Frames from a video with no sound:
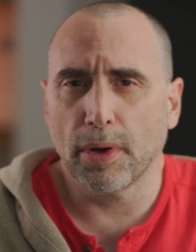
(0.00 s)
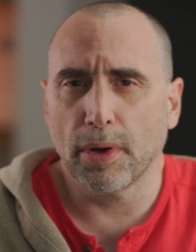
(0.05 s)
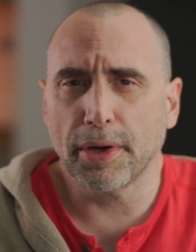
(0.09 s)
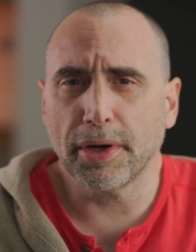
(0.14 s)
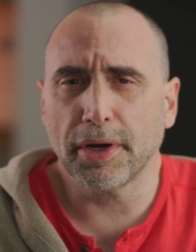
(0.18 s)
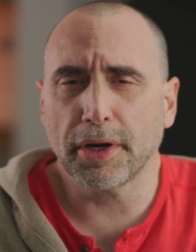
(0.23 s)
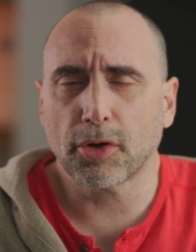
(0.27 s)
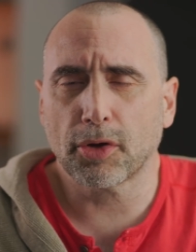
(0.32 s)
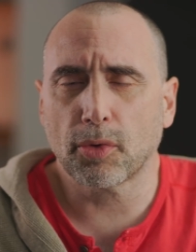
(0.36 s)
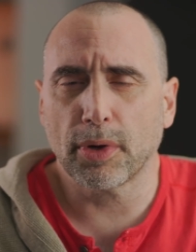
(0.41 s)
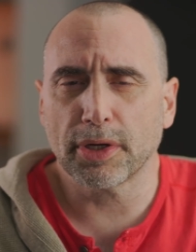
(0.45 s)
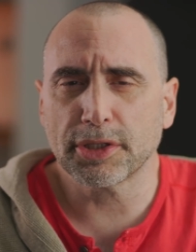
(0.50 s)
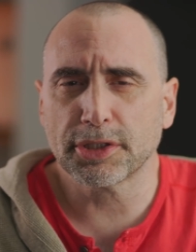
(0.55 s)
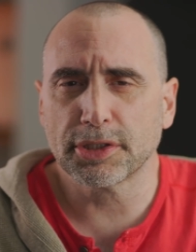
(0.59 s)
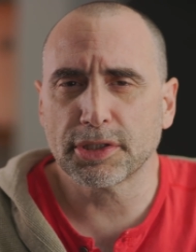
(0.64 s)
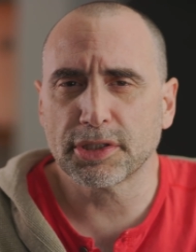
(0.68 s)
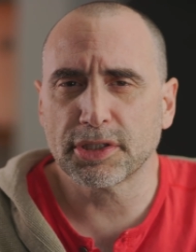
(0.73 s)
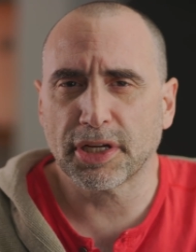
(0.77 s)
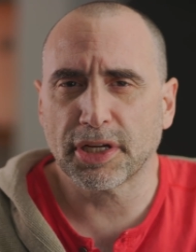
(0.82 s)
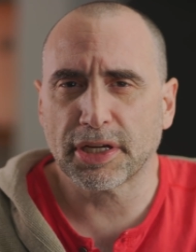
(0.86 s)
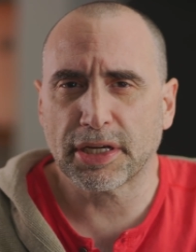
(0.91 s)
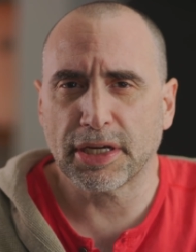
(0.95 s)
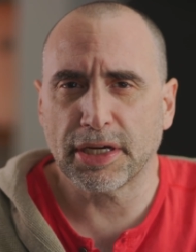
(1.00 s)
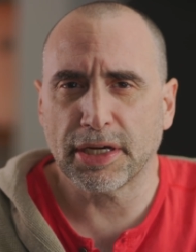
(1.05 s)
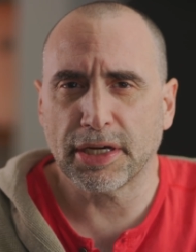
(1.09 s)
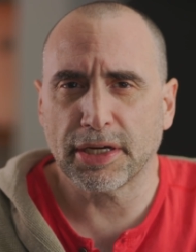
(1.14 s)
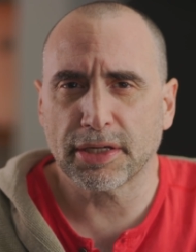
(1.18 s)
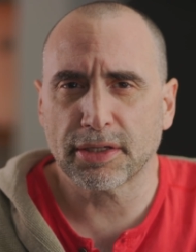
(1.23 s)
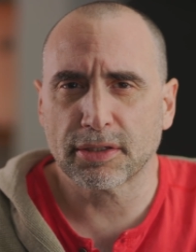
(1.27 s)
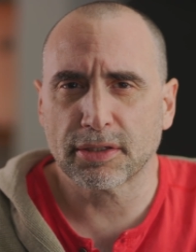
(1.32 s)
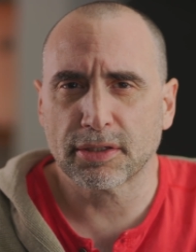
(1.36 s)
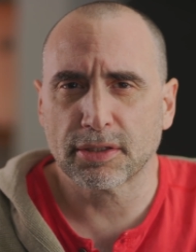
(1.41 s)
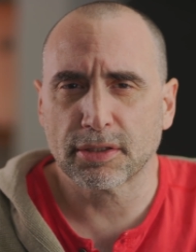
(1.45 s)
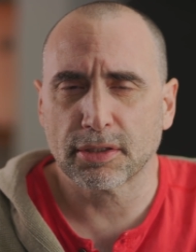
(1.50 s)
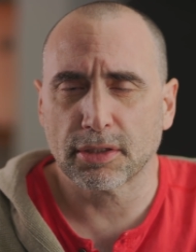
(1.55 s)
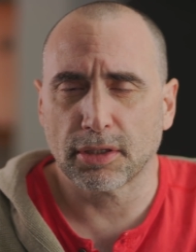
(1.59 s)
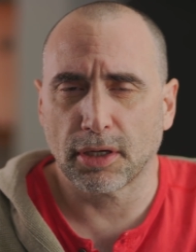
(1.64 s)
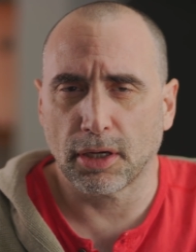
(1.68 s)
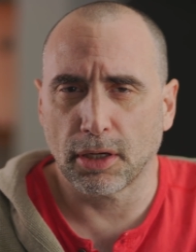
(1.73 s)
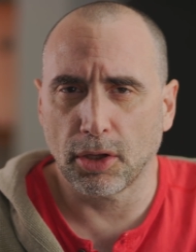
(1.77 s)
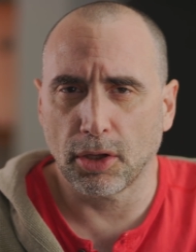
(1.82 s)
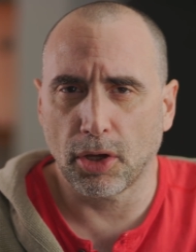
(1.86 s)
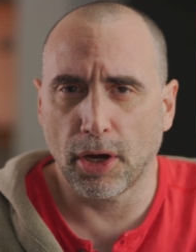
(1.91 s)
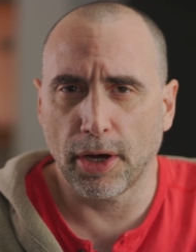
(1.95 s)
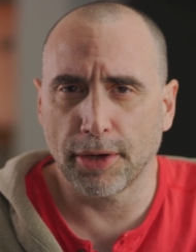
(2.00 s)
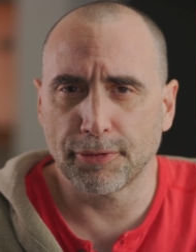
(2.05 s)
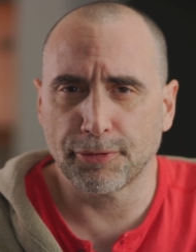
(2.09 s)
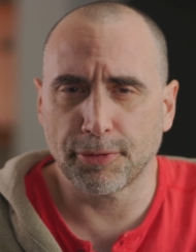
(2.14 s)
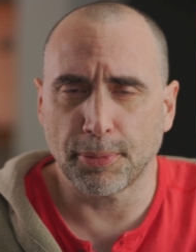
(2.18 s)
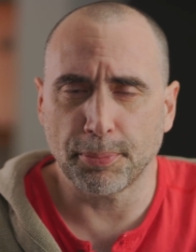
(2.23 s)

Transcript: One of the questions I get a lot